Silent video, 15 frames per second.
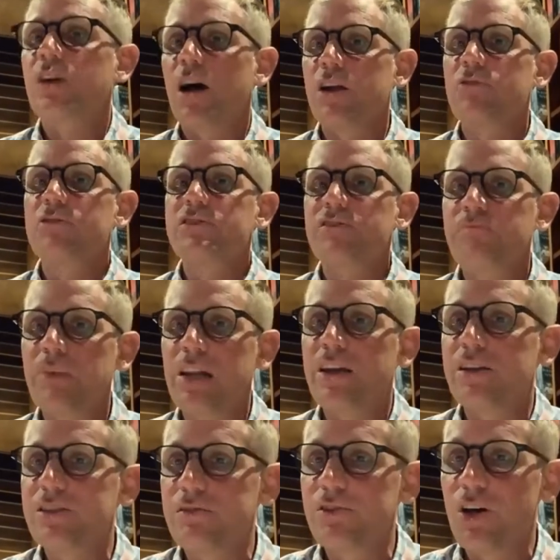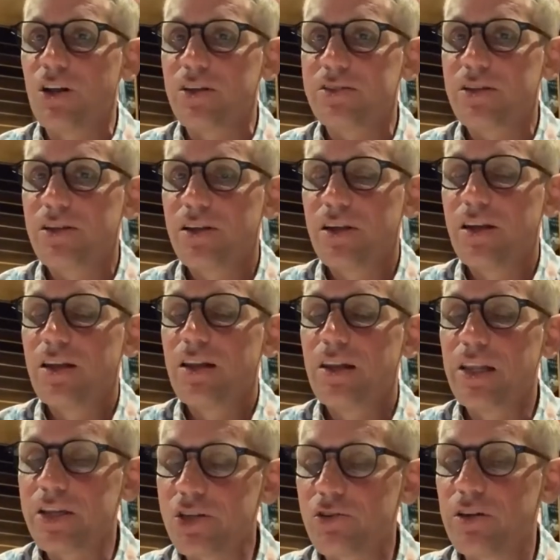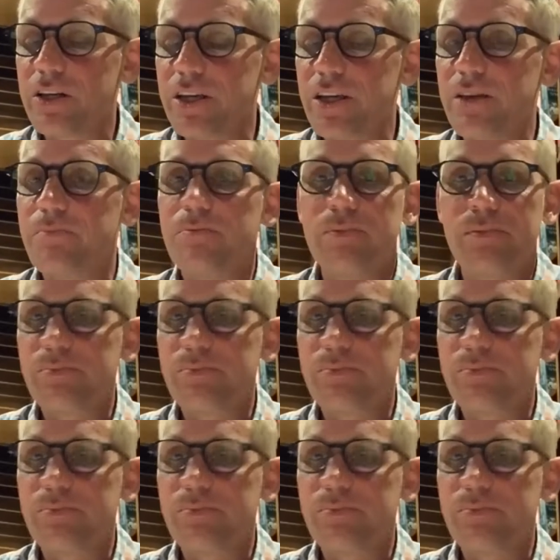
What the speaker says: hundreds of millions of dollars, literally,